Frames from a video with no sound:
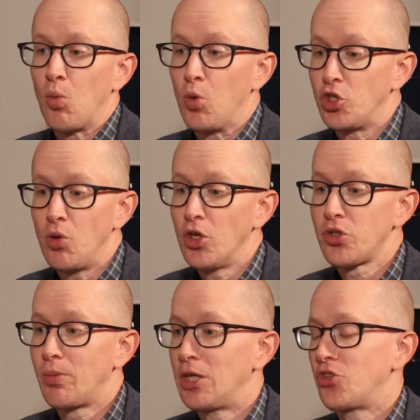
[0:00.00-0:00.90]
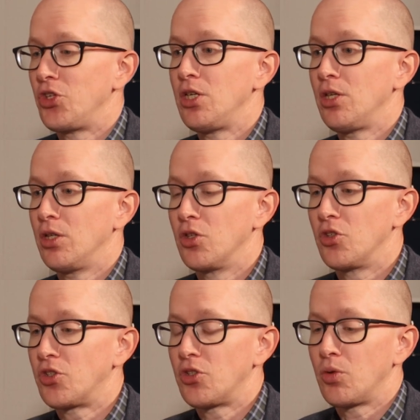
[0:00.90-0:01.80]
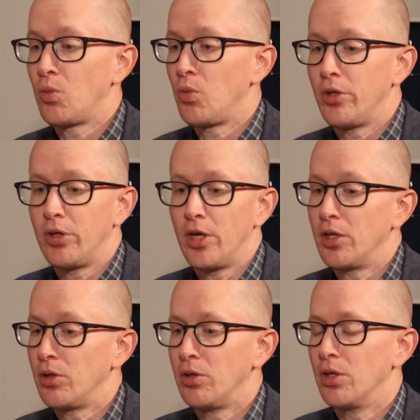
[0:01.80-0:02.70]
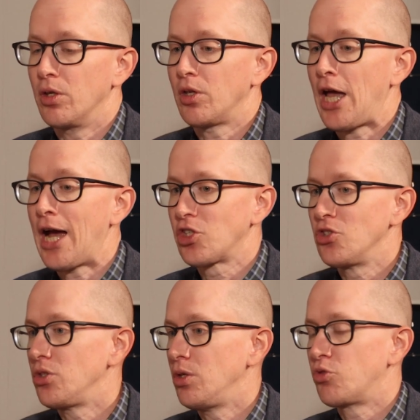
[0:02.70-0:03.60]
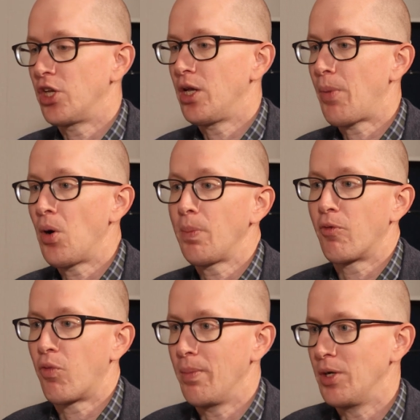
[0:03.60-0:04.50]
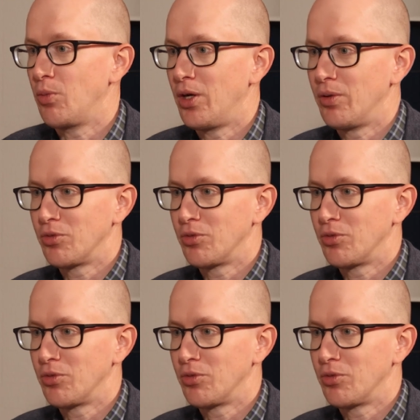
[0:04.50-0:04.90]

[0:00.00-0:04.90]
What you also might see is the actions that you've set up aren't performing well.